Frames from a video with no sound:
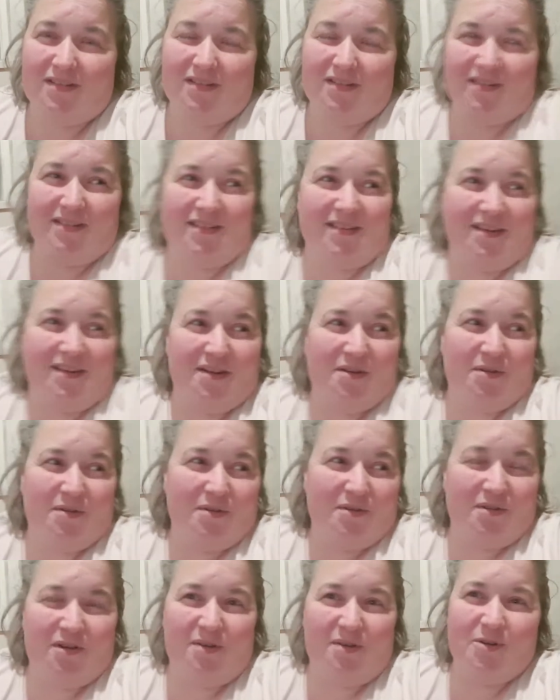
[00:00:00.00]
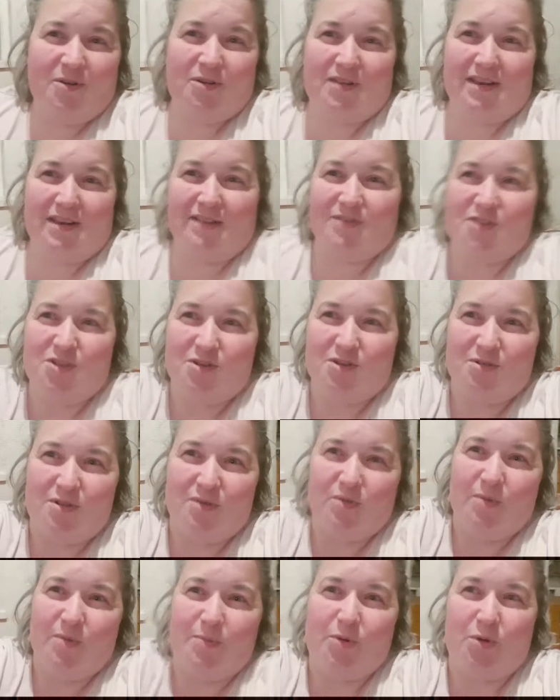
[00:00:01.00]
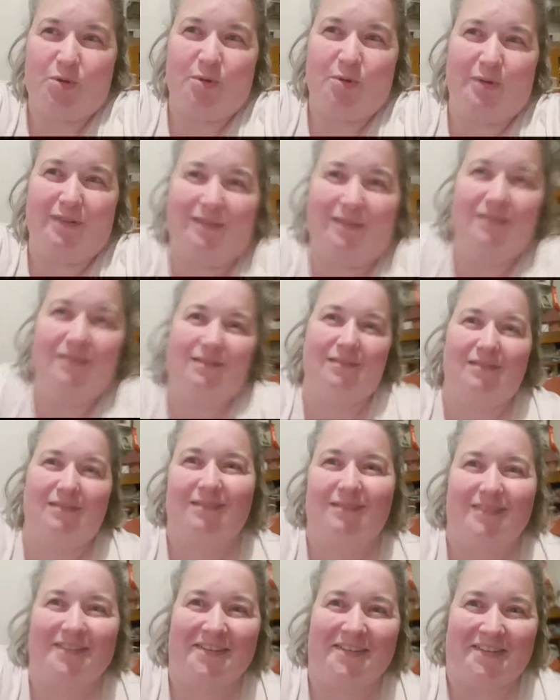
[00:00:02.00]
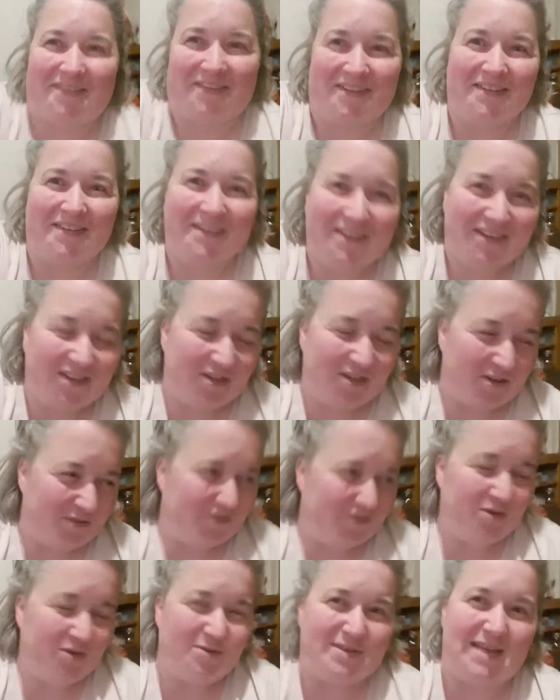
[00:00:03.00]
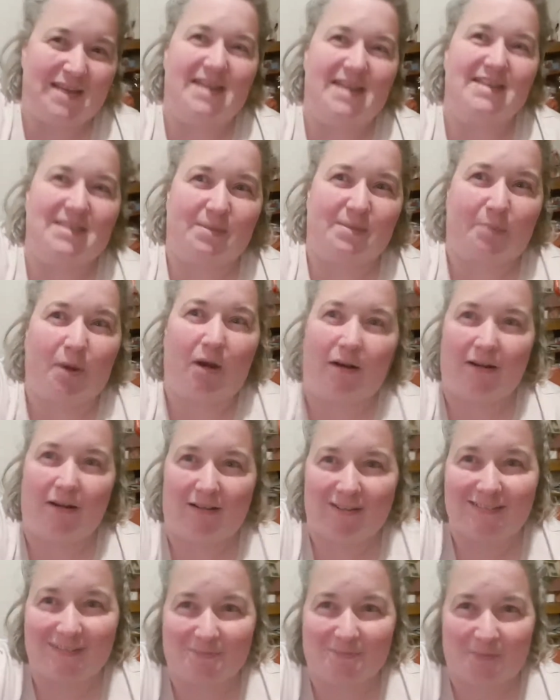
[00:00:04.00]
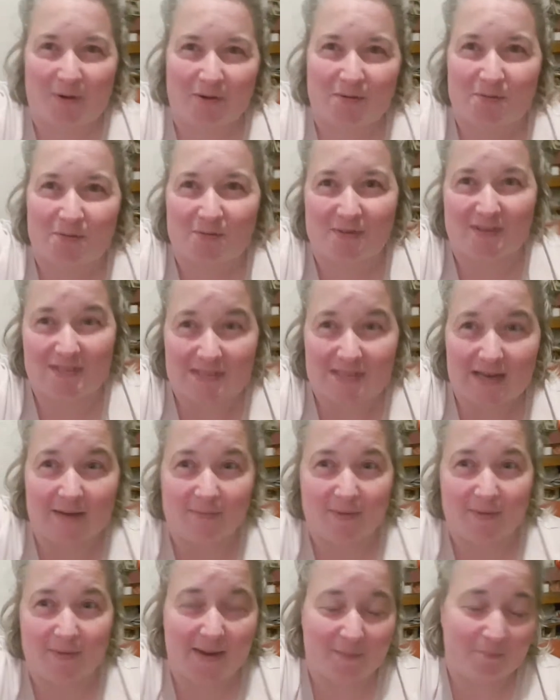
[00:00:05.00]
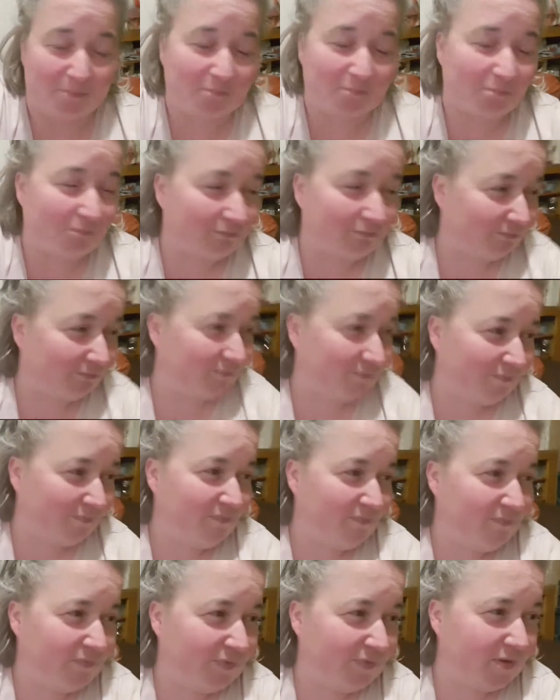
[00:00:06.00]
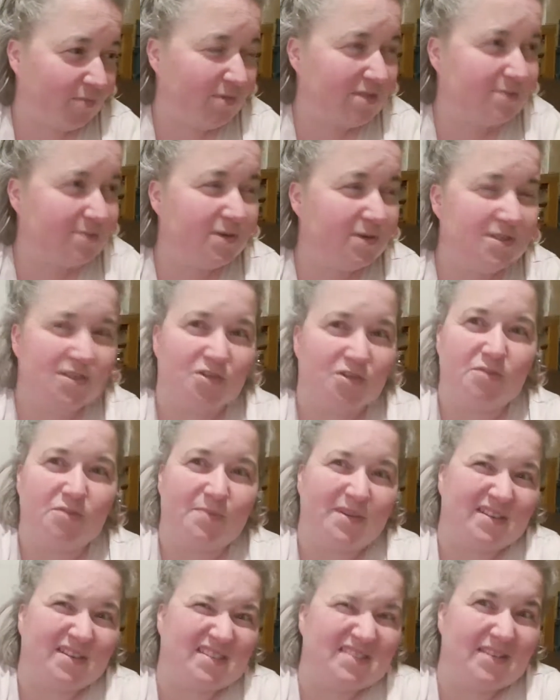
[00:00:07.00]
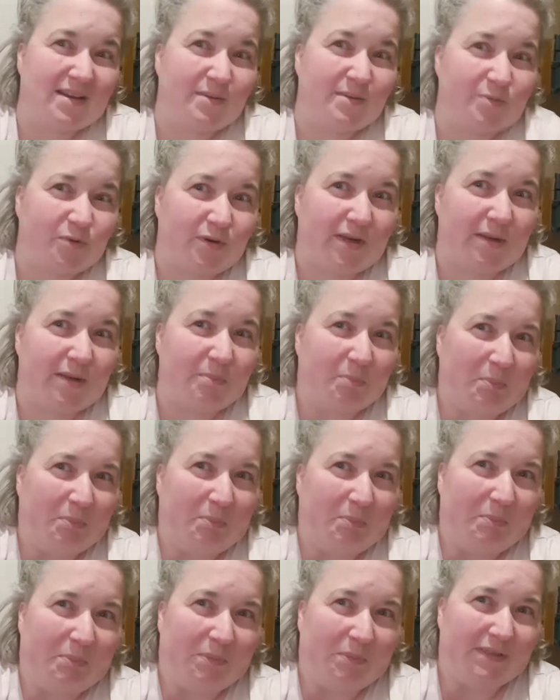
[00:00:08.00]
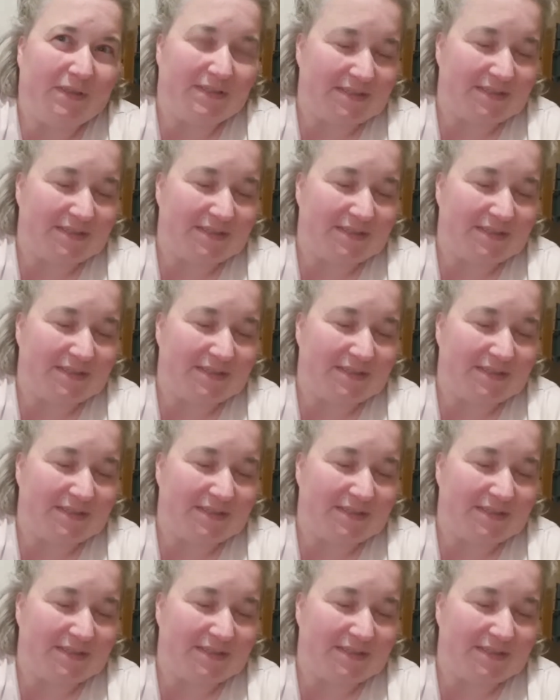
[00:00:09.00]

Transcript: you know, I thought I'm not going to have two that were born like a few days apart, both with the same name. I mean, I suppose it could have been a stable name, but